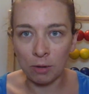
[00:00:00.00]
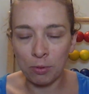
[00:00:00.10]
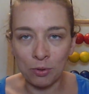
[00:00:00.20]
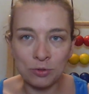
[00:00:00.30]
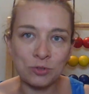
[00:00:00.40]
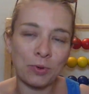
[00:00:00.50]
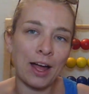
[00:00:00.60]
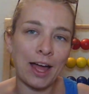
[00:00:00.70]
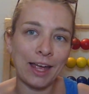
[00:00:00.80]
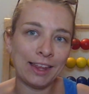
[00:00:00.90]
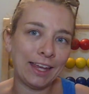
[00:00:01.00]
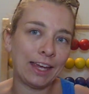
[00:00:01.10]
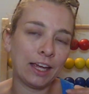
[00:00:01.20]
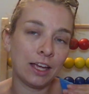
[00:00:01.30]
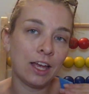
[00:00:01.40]
post where I
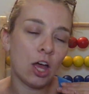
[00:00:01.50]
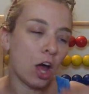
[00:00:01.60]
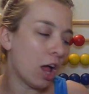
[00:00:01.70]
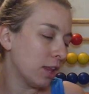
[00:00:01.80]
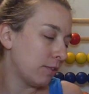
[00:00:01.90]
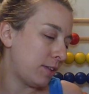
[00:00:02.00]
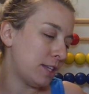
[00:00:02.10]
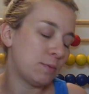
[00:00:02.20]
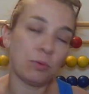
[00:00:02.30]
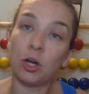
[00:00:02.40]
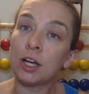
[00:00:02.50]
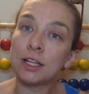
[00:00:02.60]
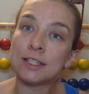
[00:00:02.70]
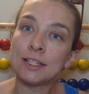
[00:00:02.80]
link all of these books,